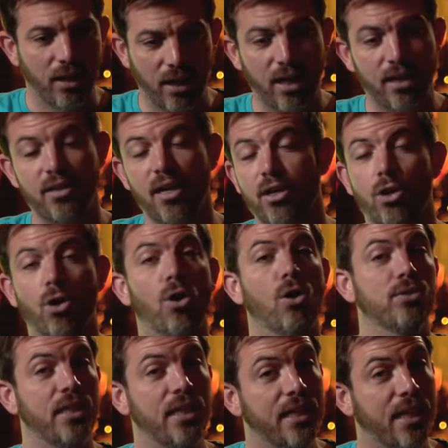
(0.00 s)
and I had not
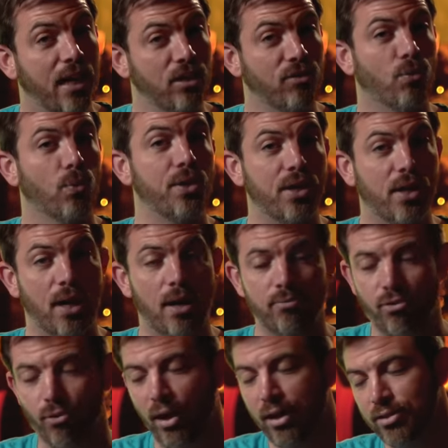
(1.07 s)
called any California cop
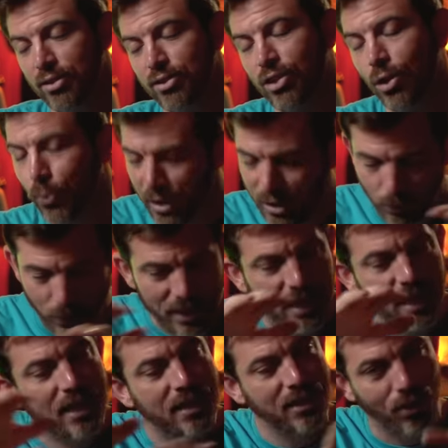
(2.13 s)
friends, and so we
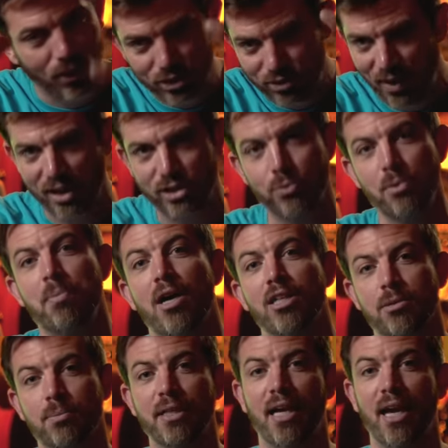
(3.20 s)
get in there as fast as we
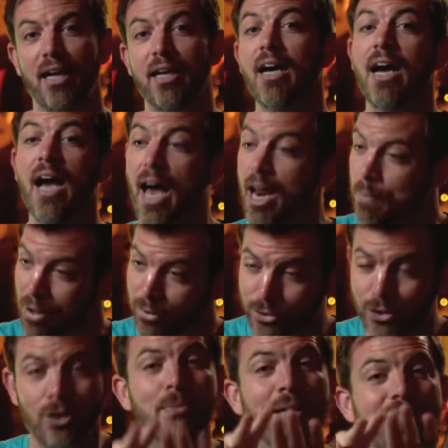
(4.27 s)
possibly can, and about
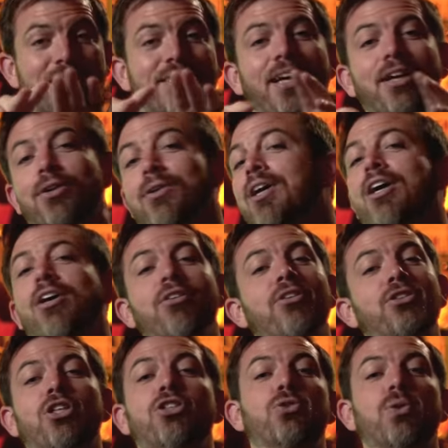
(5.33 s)
2 minutes later, the
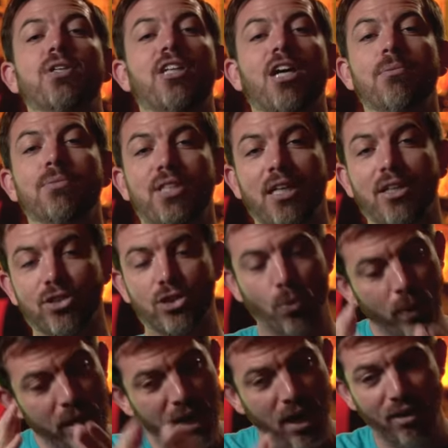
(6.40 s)
Citroen comes in. So
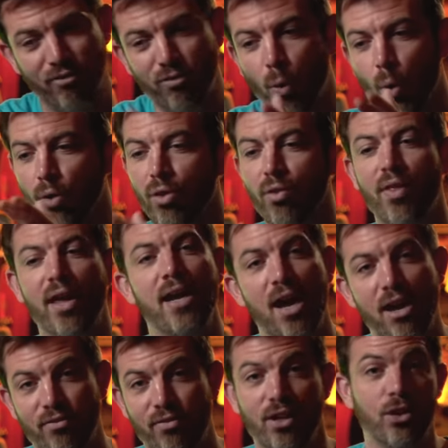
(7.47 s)
we got fourth, they
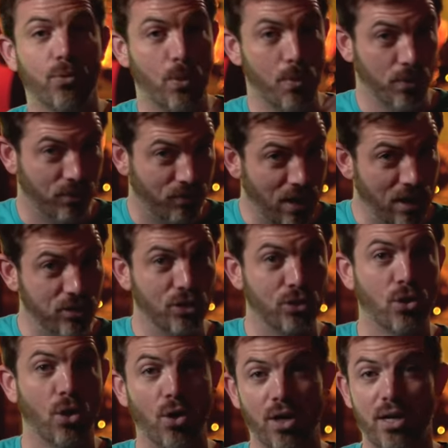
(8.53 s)
got fifth. We were the fastest car